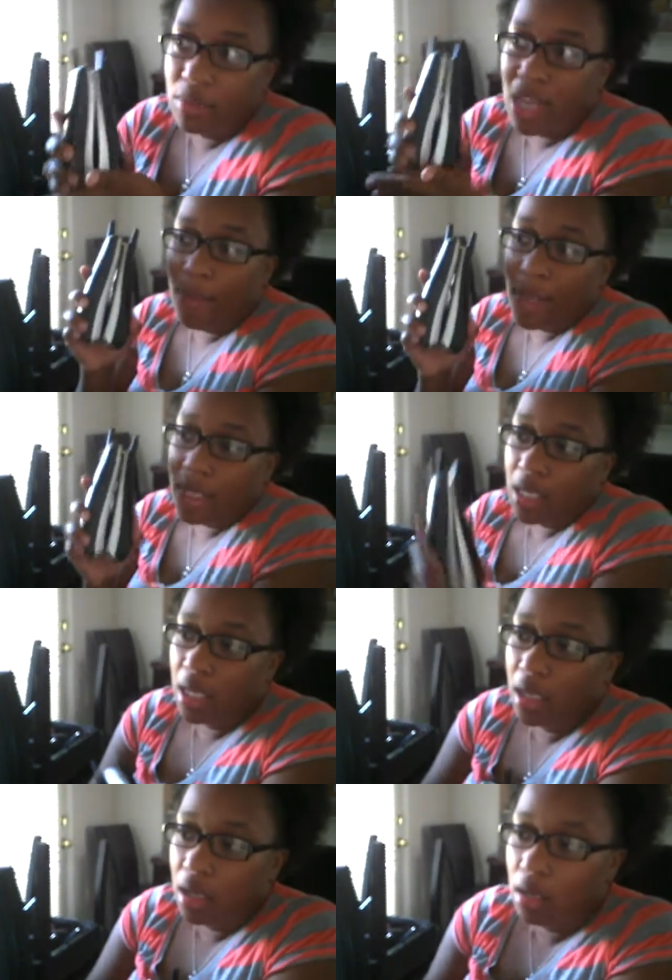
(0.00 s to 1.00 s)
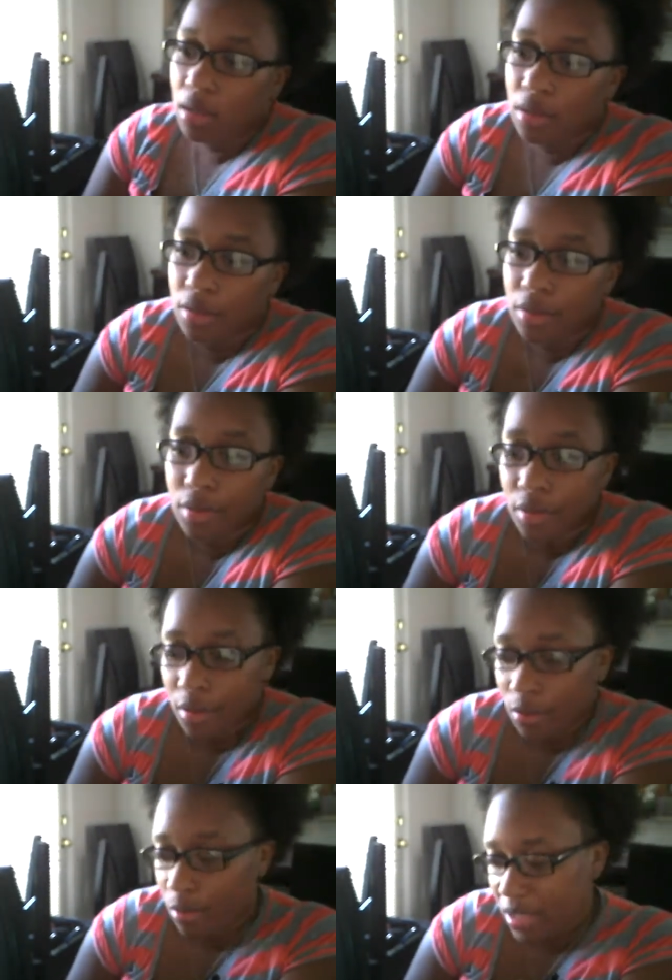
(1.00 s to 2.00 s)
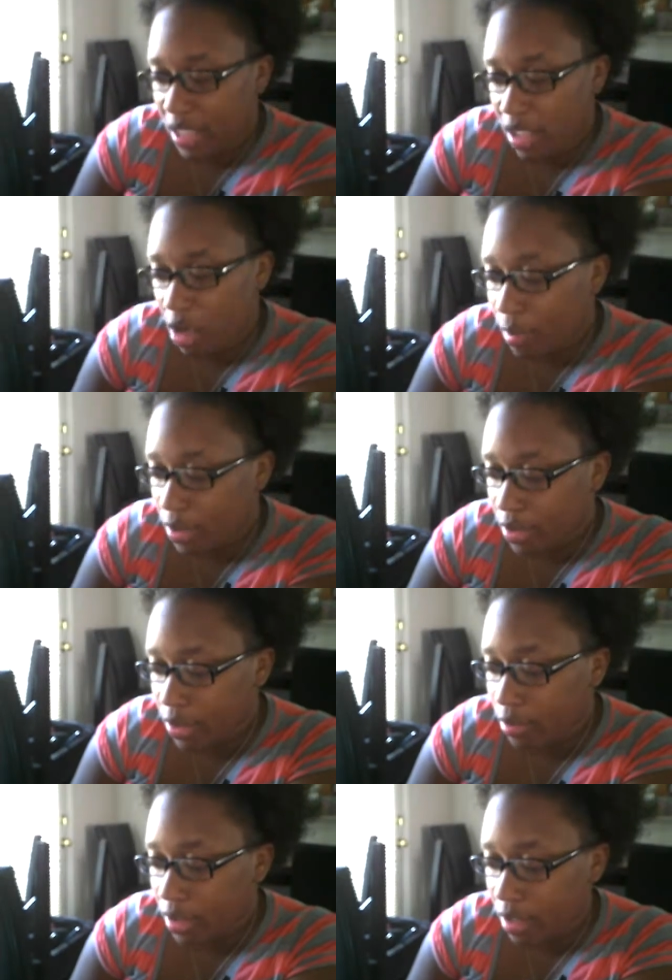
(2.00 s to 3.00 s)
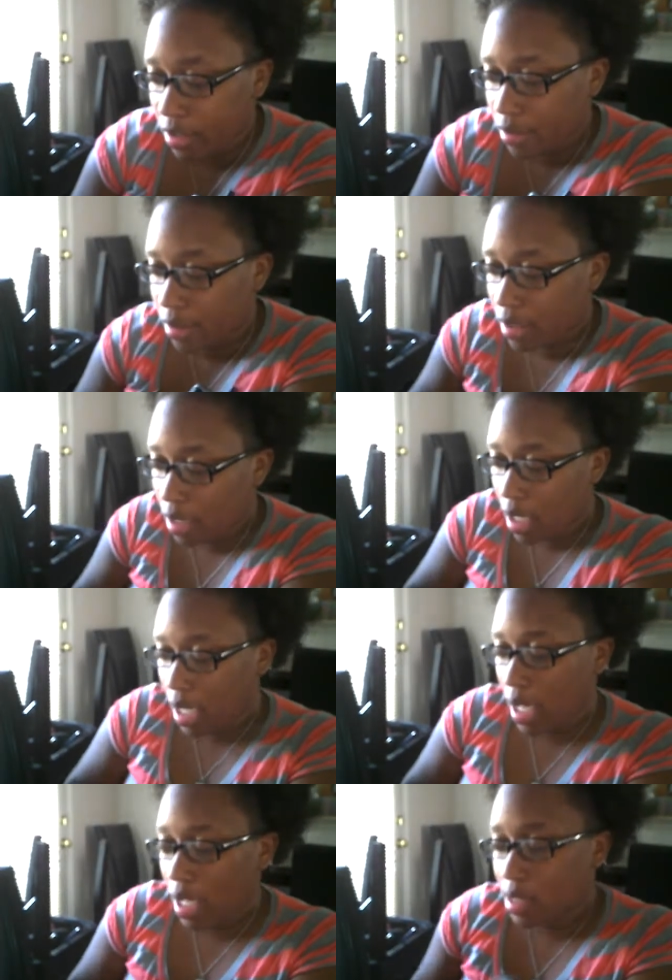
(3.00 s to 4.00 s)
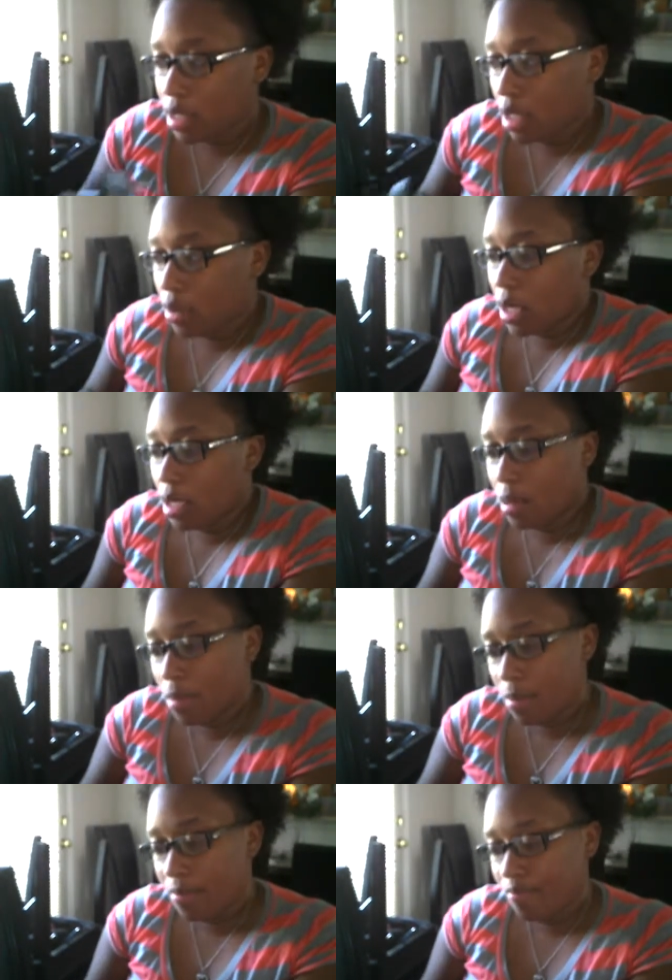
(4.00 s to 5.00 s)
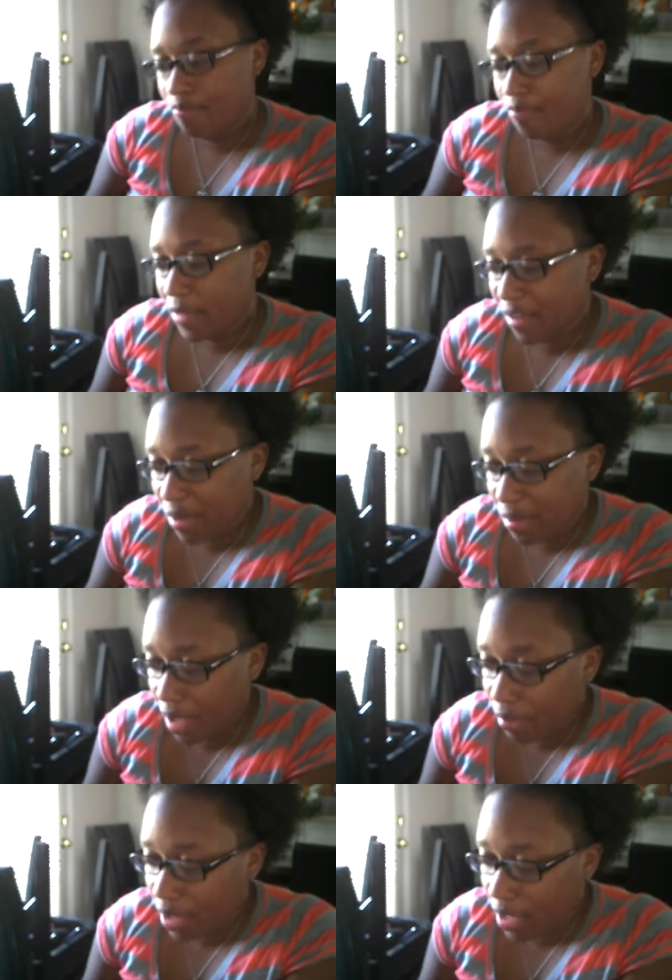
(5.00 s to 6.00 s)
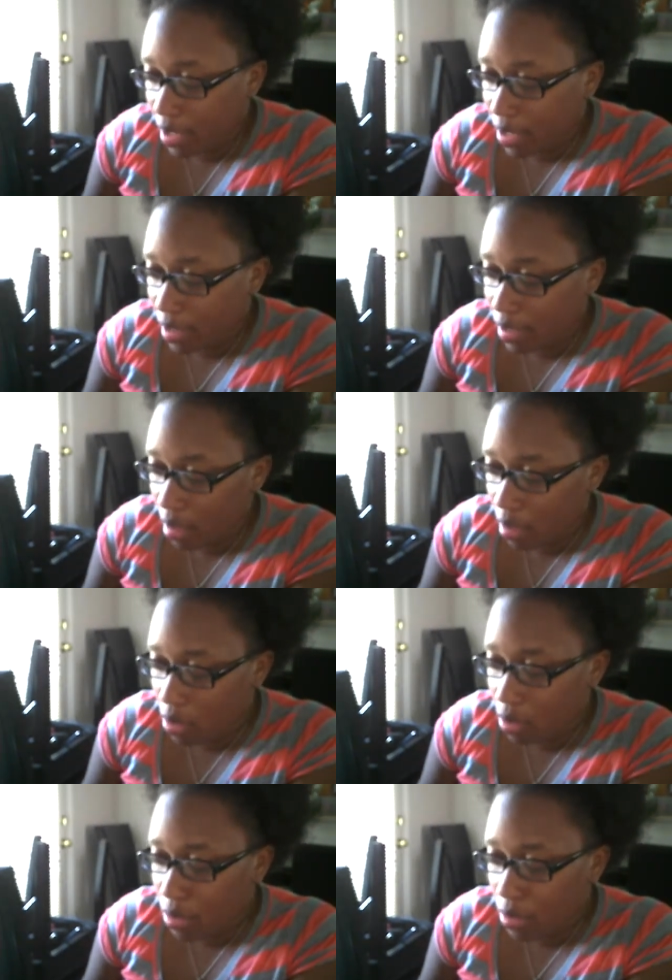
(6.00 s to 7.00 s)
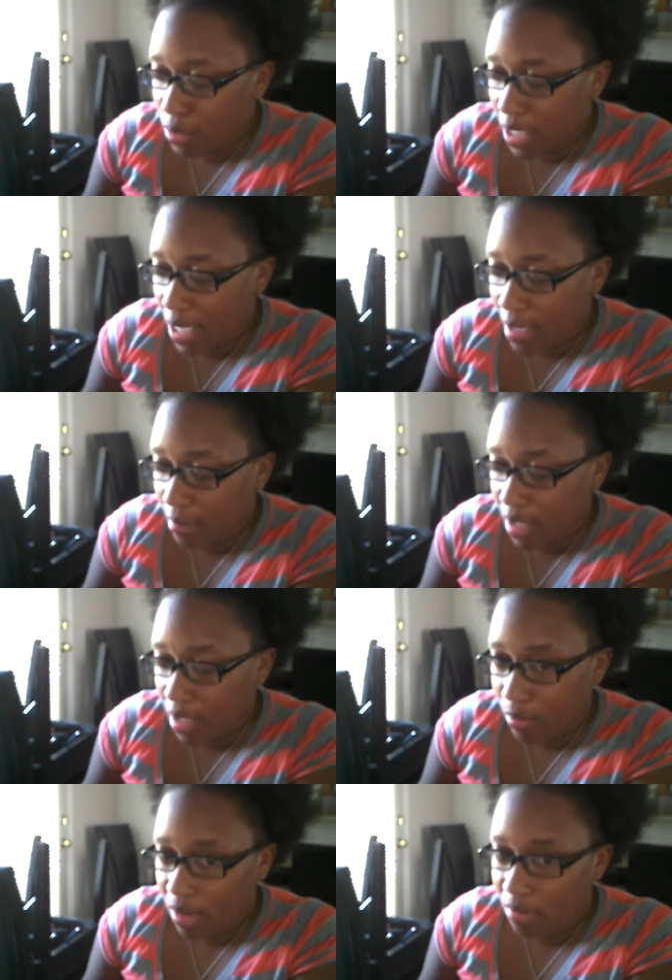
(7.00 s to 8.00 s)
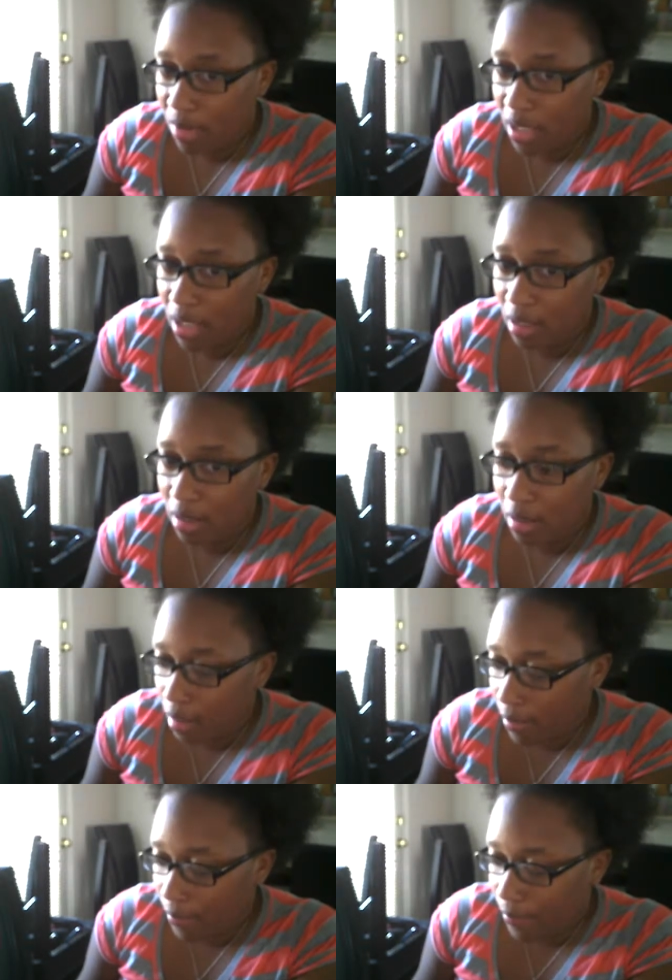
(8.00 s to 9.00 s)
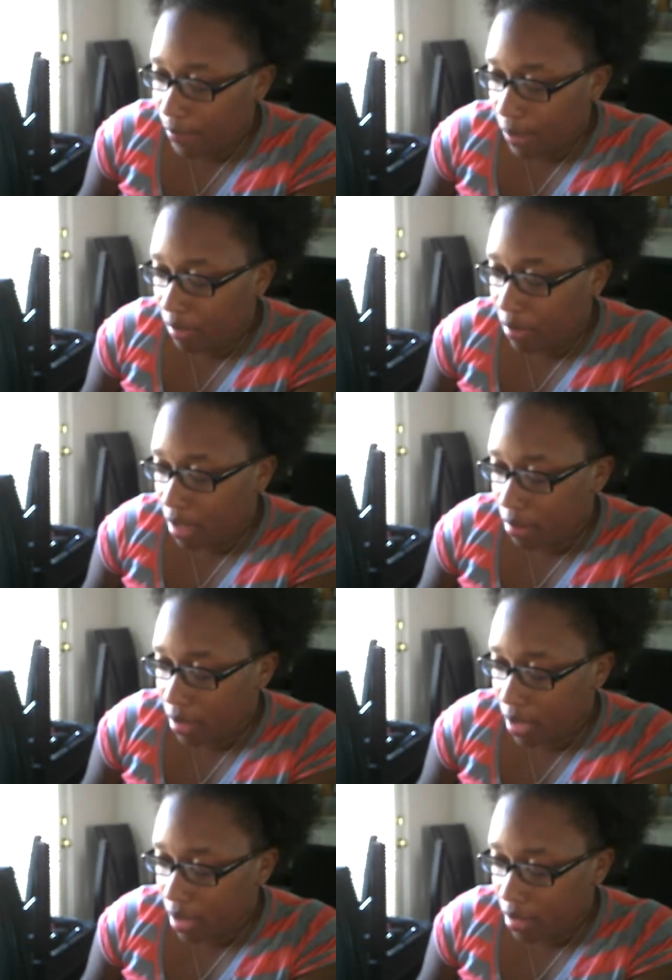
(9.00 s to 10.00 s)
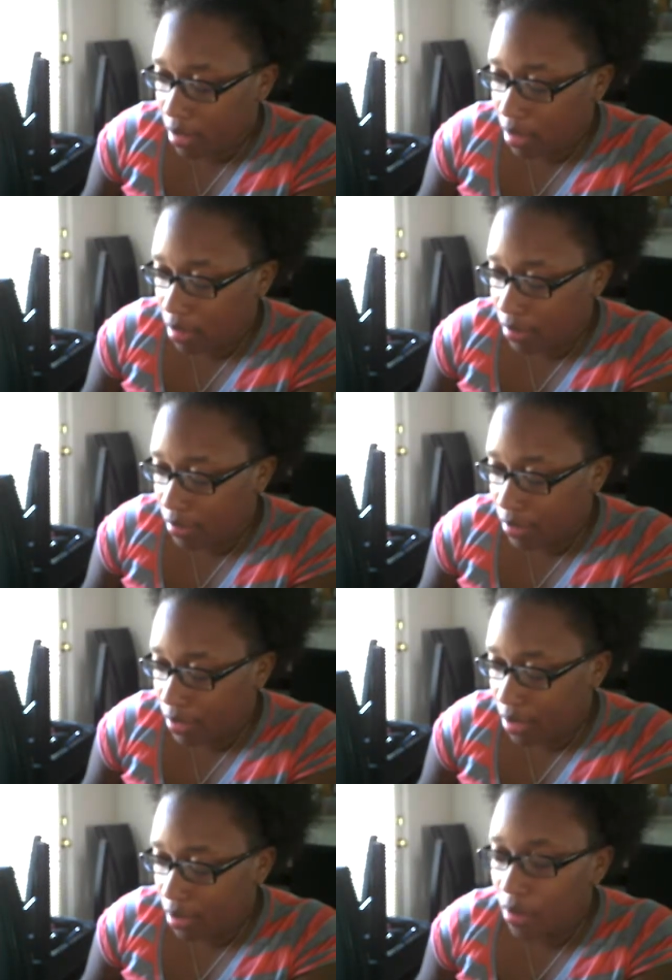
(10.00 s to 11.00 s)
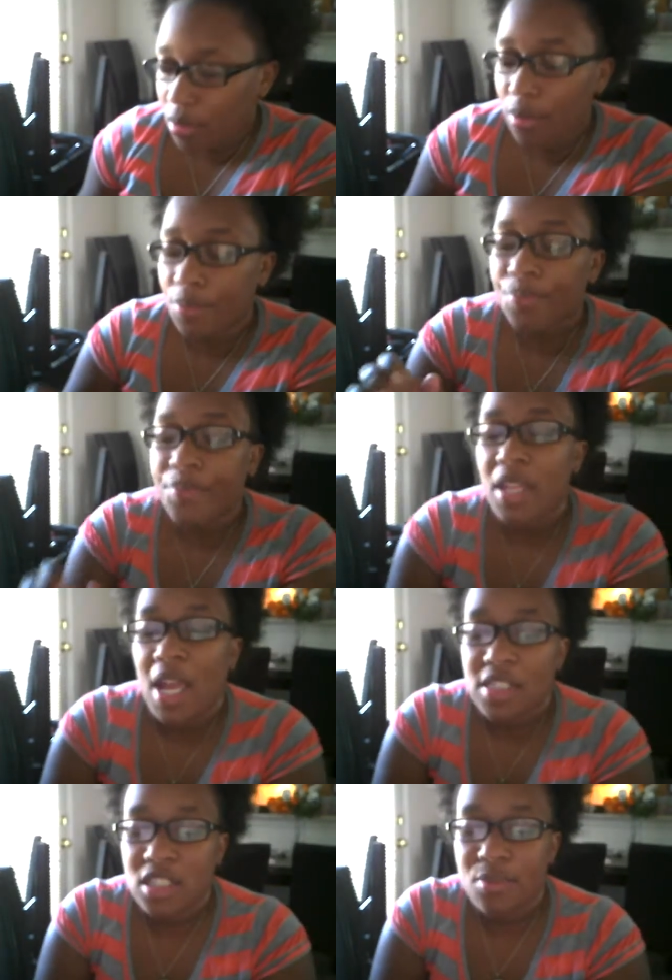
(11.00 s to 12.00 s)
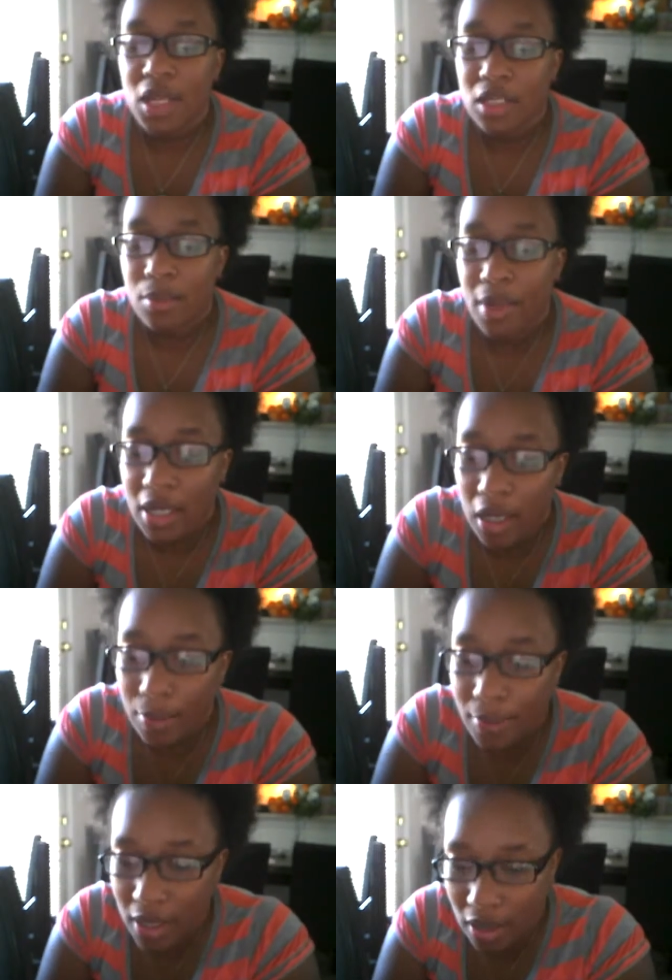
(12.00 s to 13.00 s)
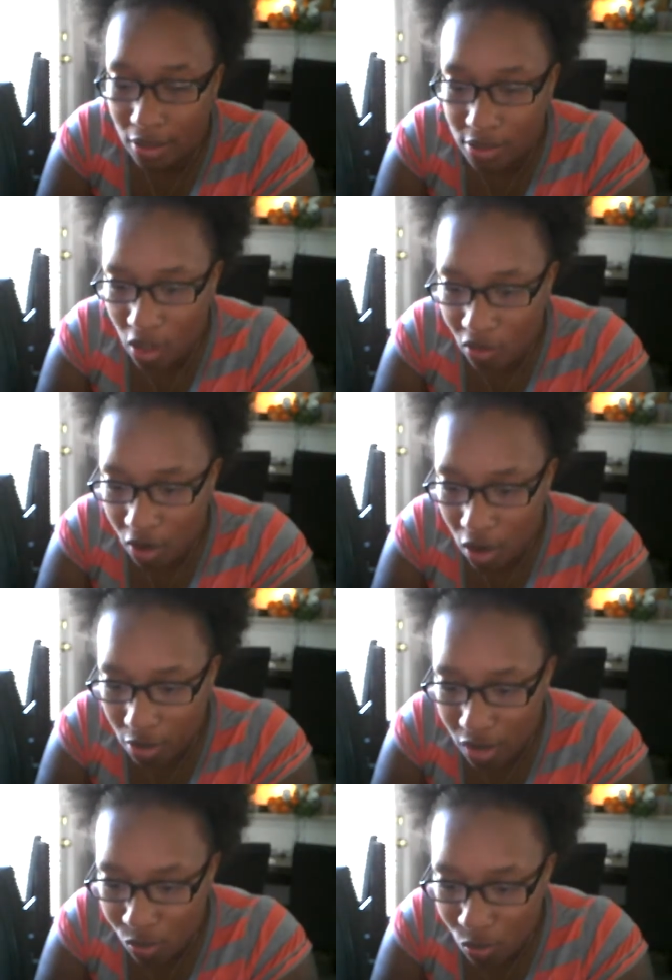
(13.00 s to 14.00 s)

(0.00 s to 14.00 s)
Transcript: we got back here We've been here almost two years. So um, they've been unplugged the whole time that we've been here. They've been unplugged. So I just plugged them back up. And so far, only